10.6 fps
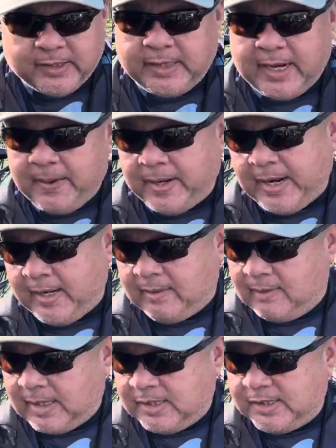today, but I
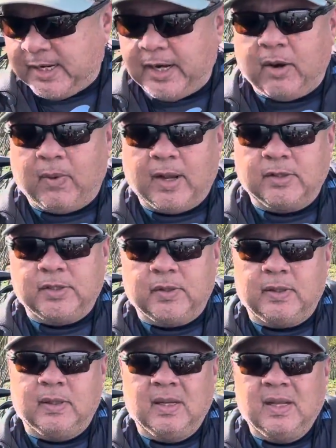just didn't get around to
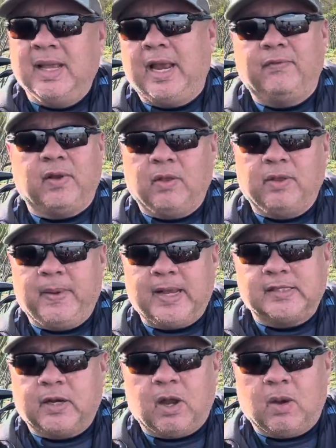it. All the
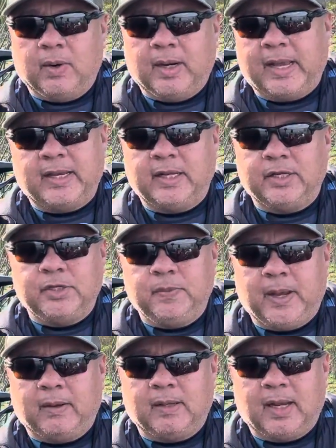bass I caught were like in the
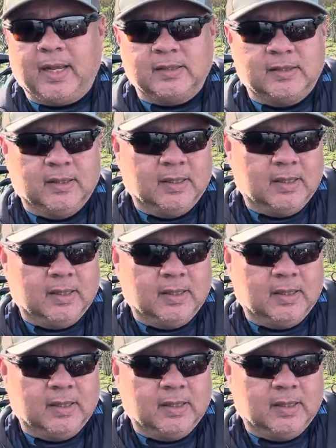2-pound class.